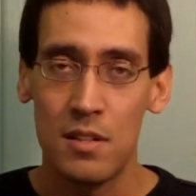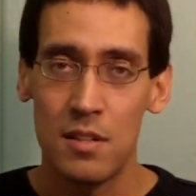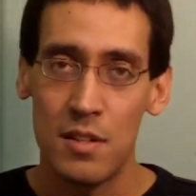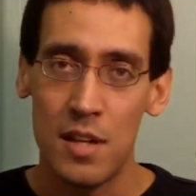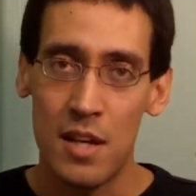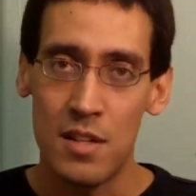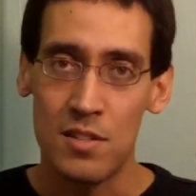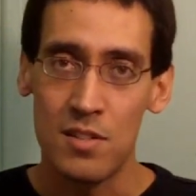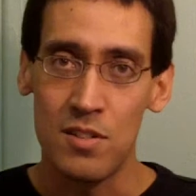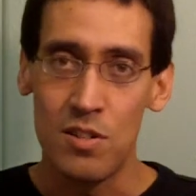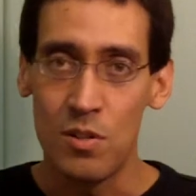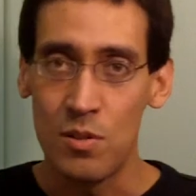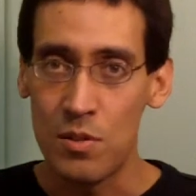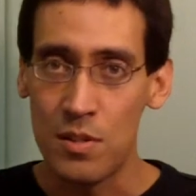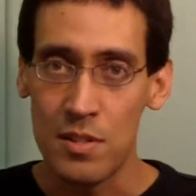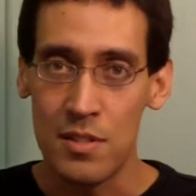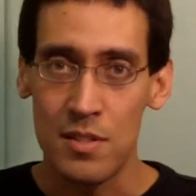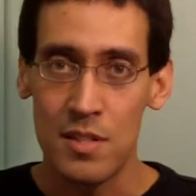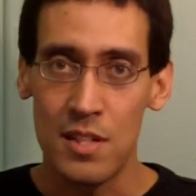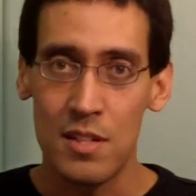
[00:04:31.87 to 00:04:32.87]
has no
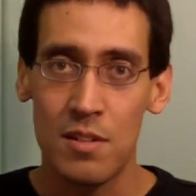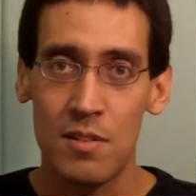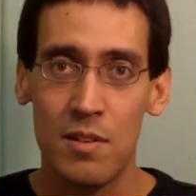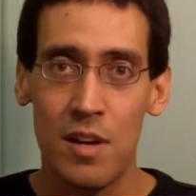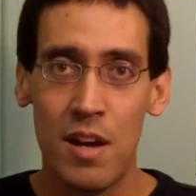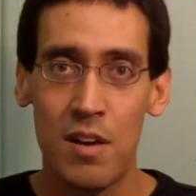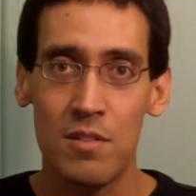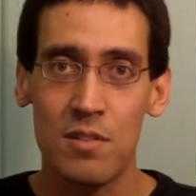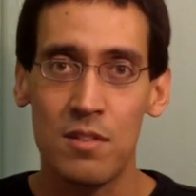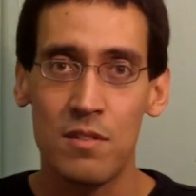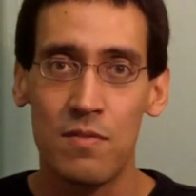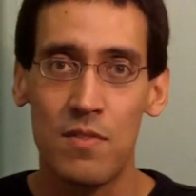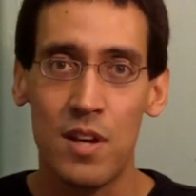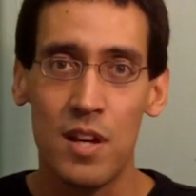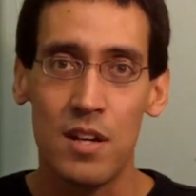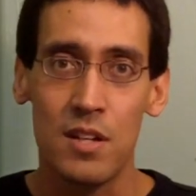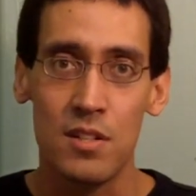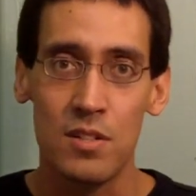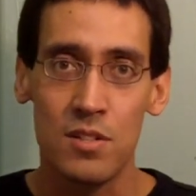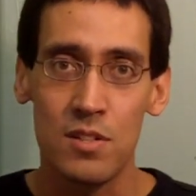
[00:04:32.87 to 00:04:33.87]
casino house
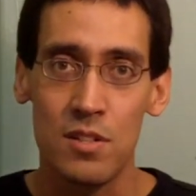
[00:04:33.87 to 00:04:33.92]
advantage,